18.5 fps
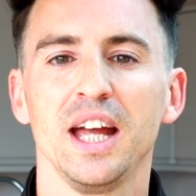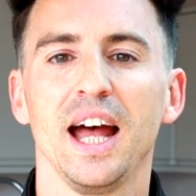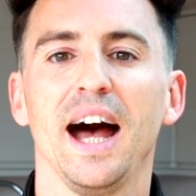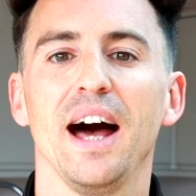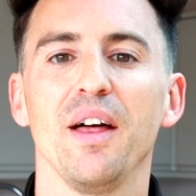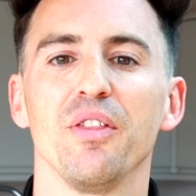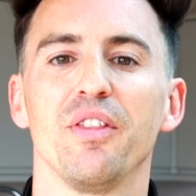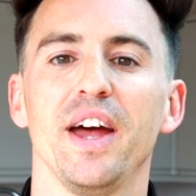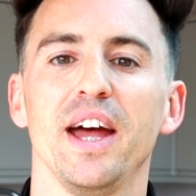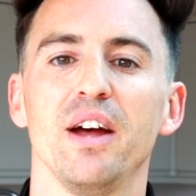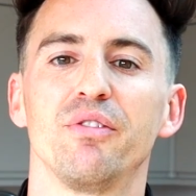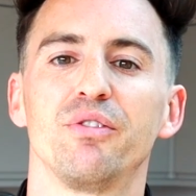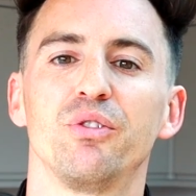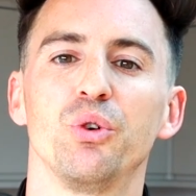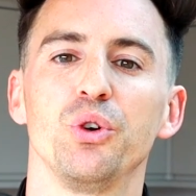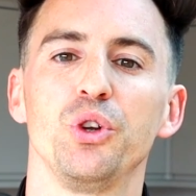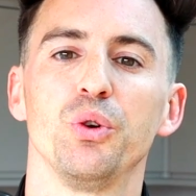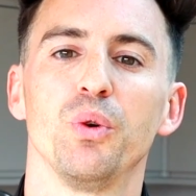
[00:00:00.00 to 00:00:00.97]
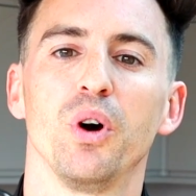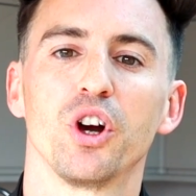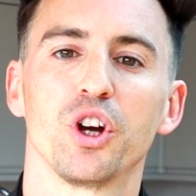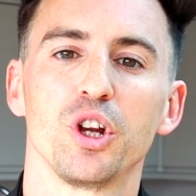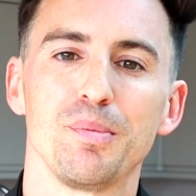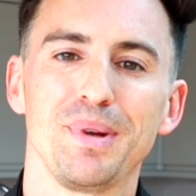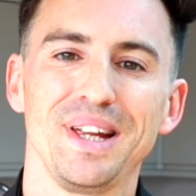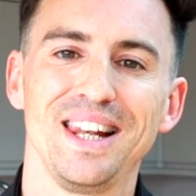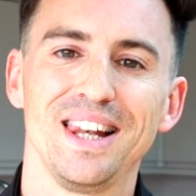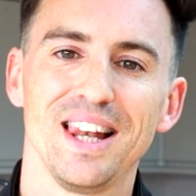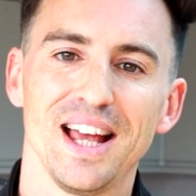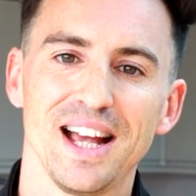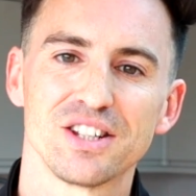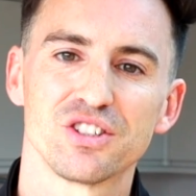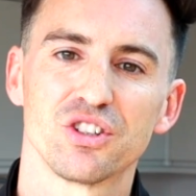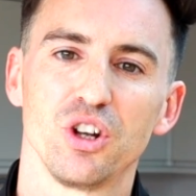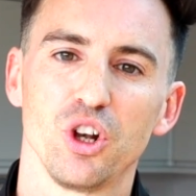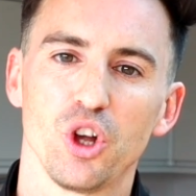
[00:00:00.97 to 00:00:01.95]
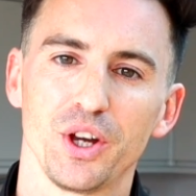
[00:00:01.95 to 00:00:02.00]
and therefore you are going to be
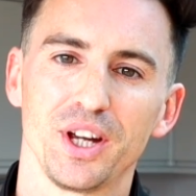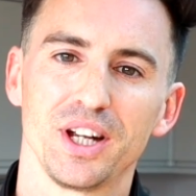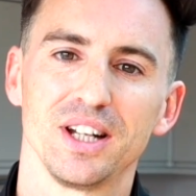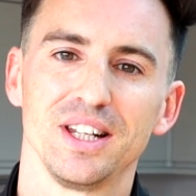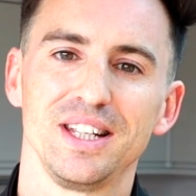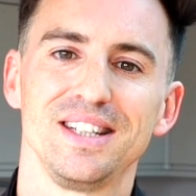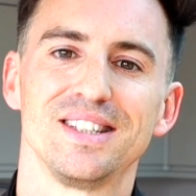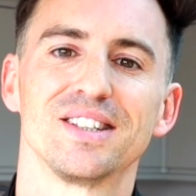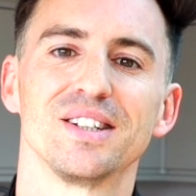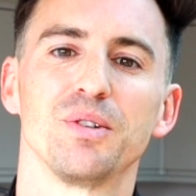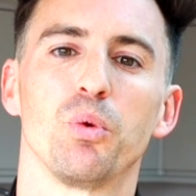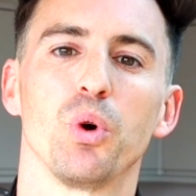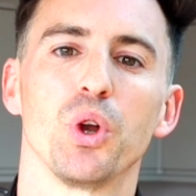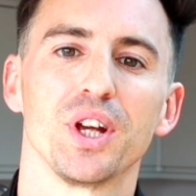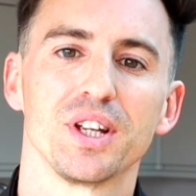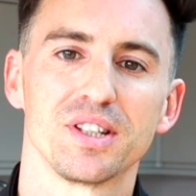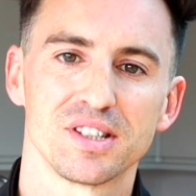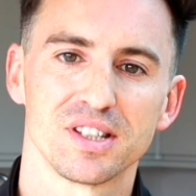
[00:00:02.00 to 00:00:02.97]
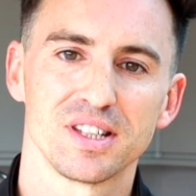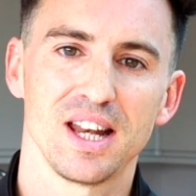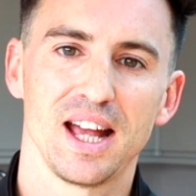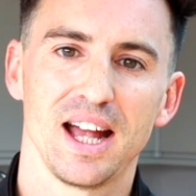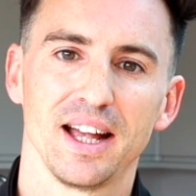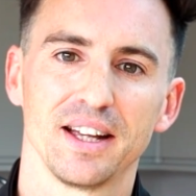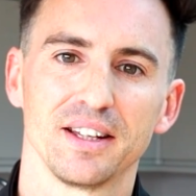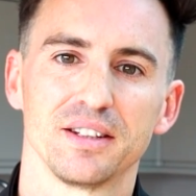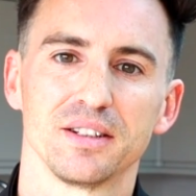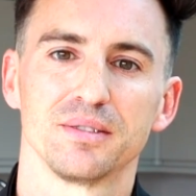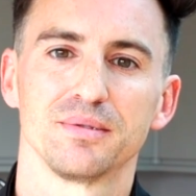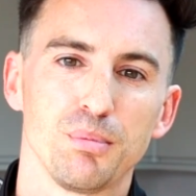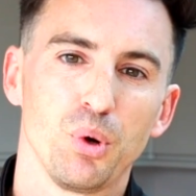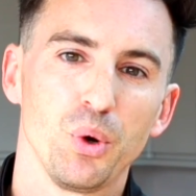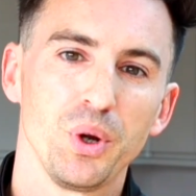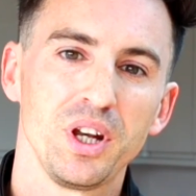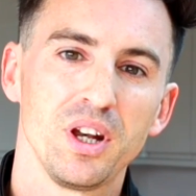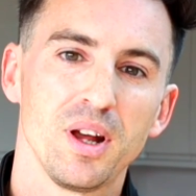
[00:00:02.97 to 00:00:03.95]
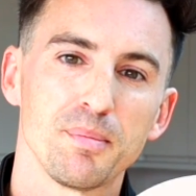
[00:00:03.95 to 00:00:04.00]
less likely to want to snack.
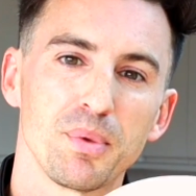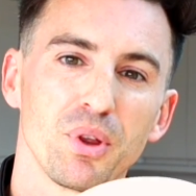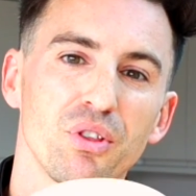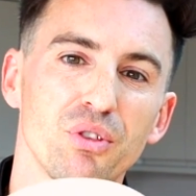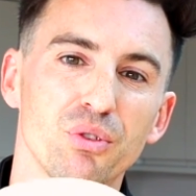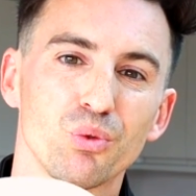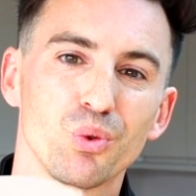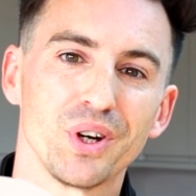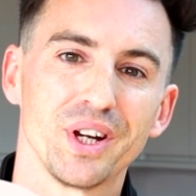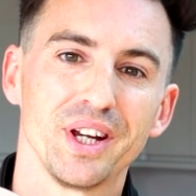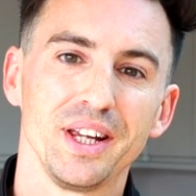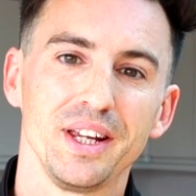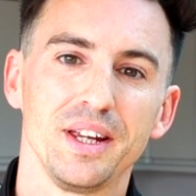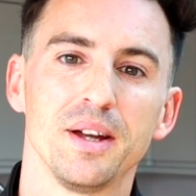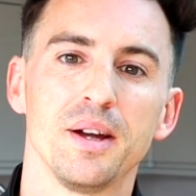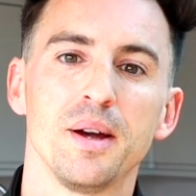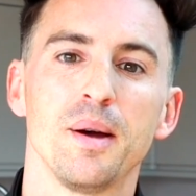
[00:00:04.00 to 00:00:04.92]
Point number 3,